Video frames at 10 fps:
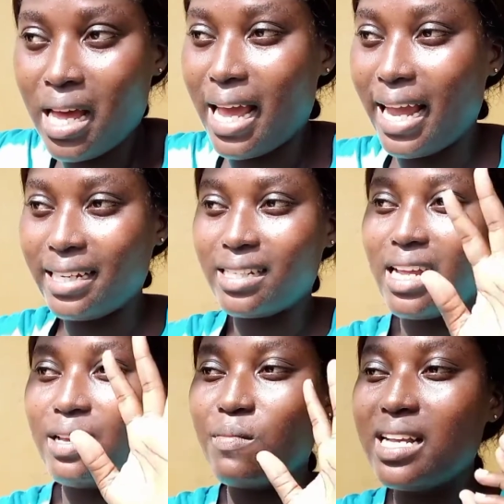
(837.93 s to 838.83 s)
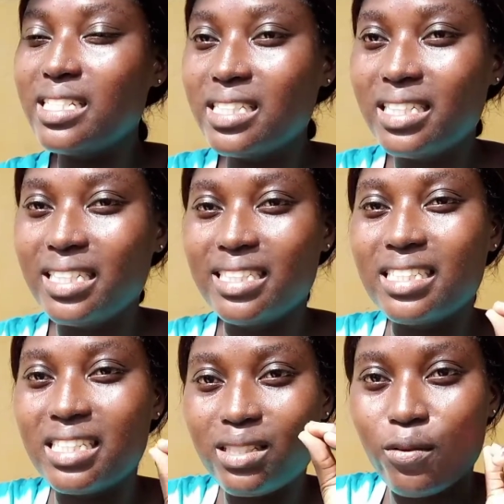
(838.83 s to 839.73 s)
And imagine she
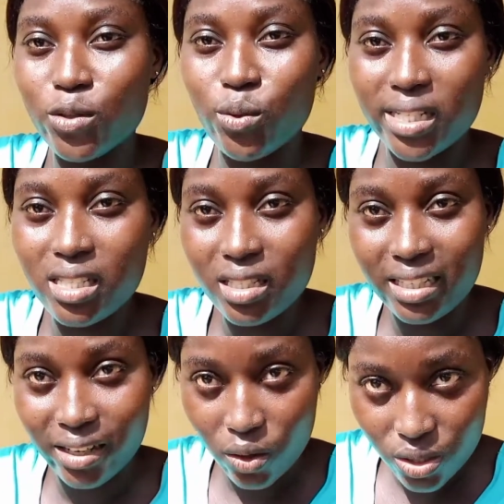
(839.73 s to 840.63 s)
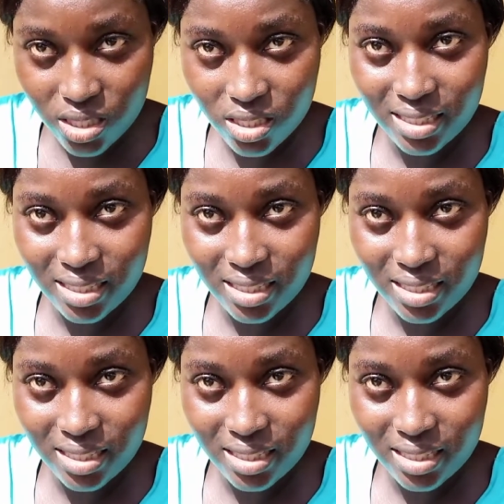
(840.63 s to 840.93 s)
did it for 20 girls